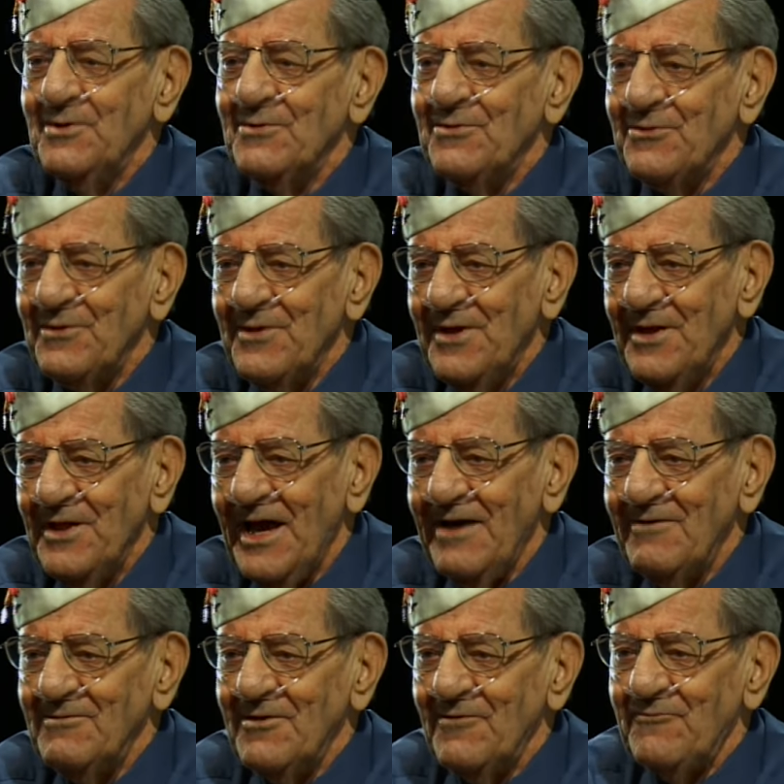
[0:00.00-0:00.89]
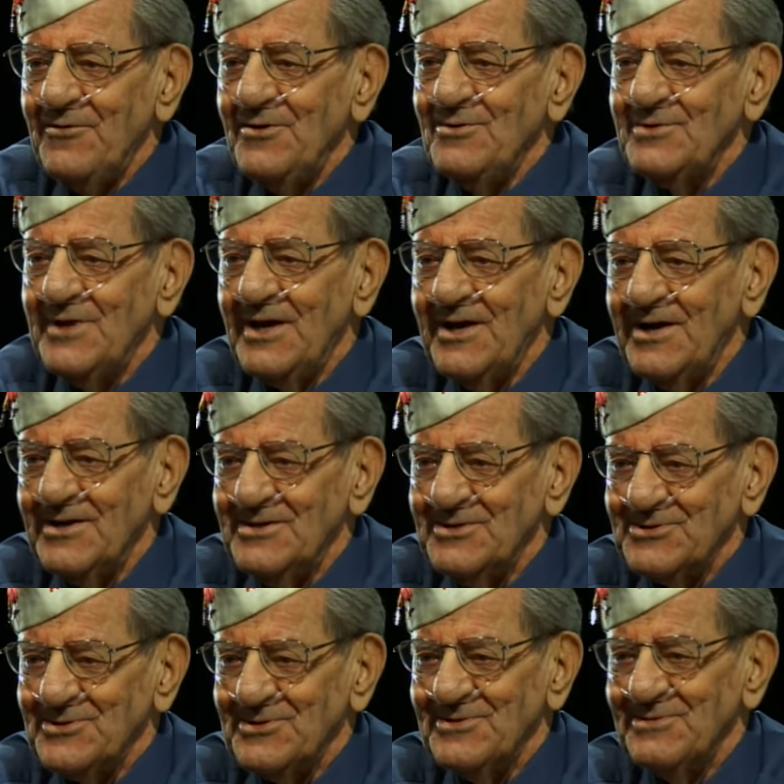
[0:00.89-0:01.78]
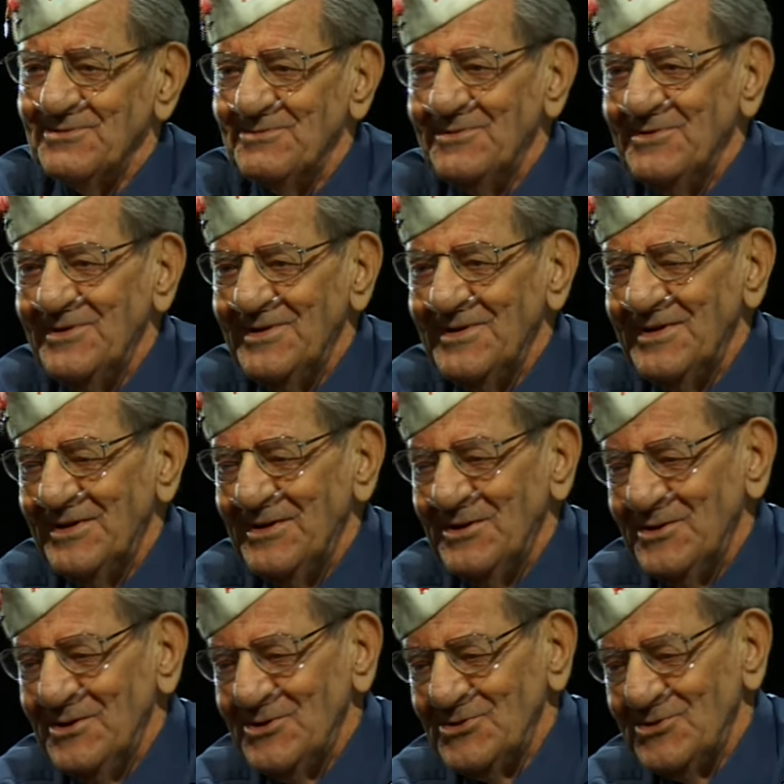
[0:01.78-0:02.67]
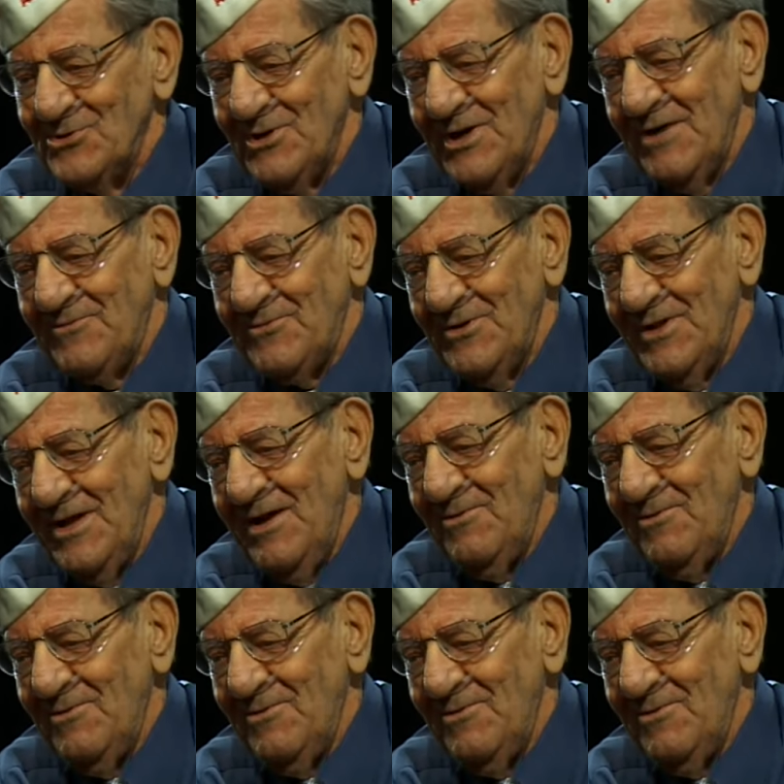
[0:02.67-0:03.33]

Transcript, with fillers: having a field day on us. So after that, why,